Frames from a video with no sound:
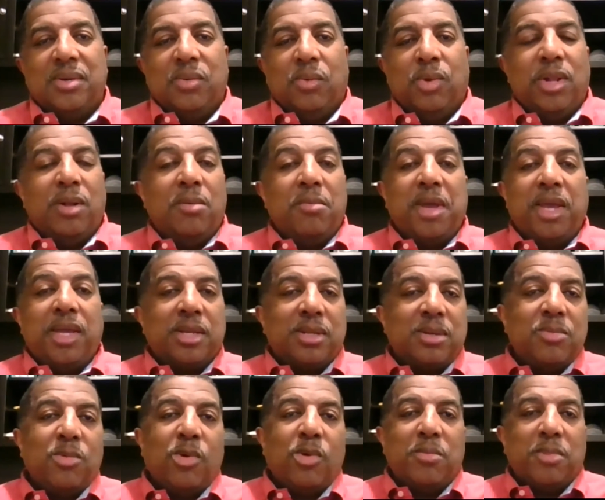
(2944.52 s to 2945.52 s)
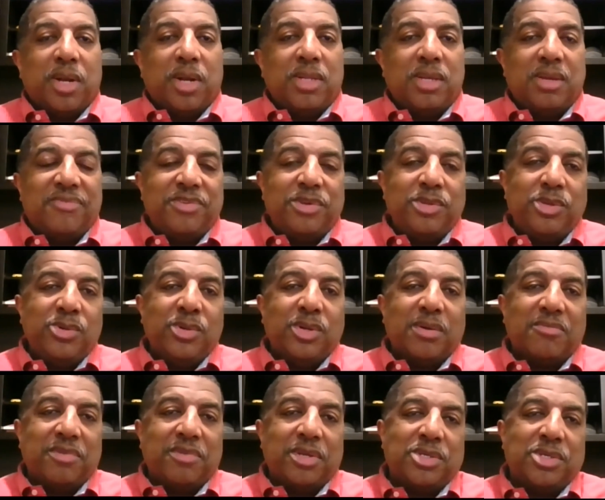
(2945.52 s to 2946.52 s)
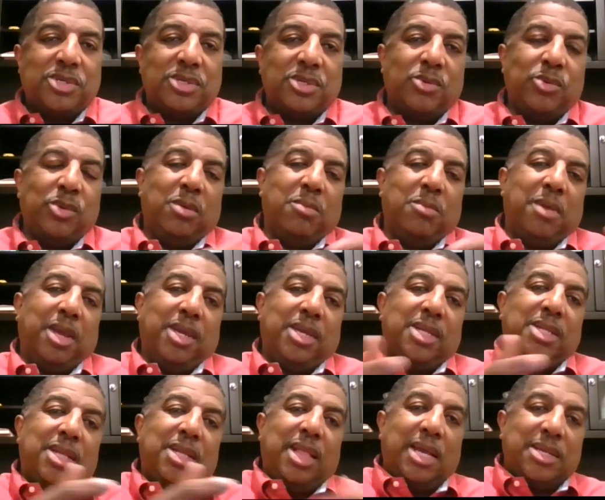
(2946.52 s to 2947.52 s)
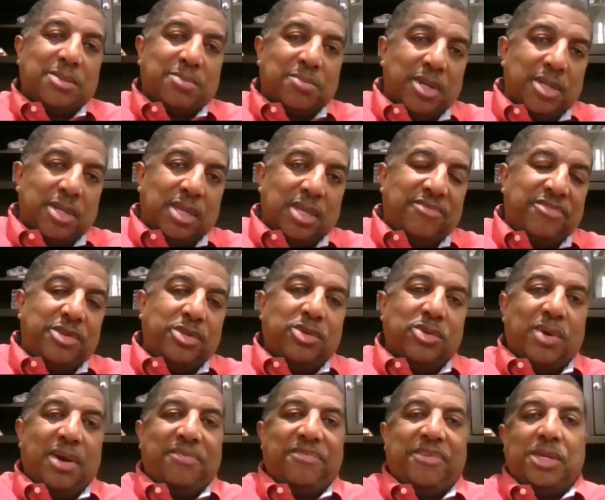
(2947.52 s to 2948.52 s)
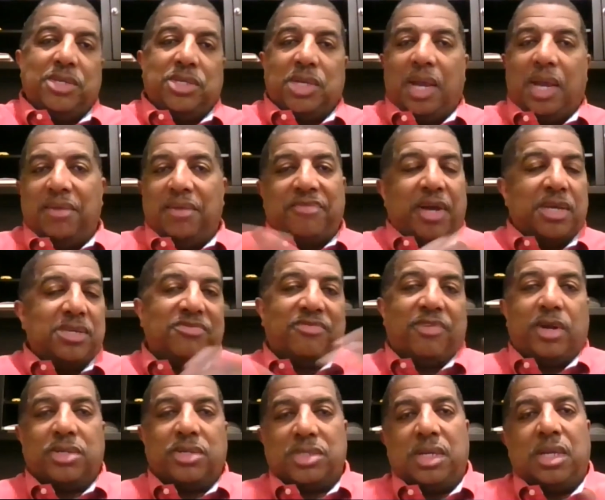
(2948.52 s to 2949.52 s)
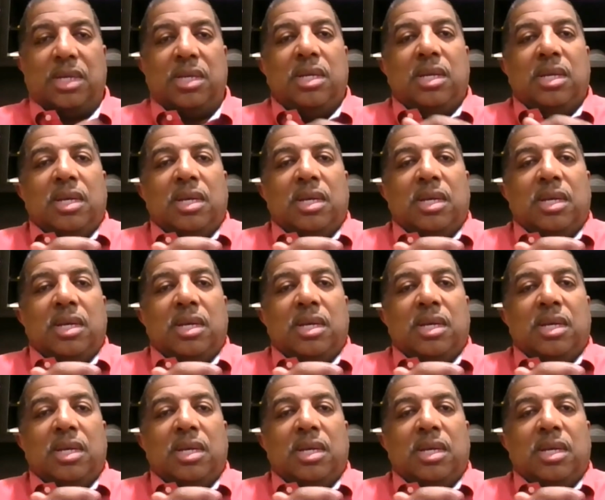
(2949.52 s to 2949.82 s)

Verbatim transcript: We don't make any more money if you do conventional. We don't make any less money if you do FHA, vice versa.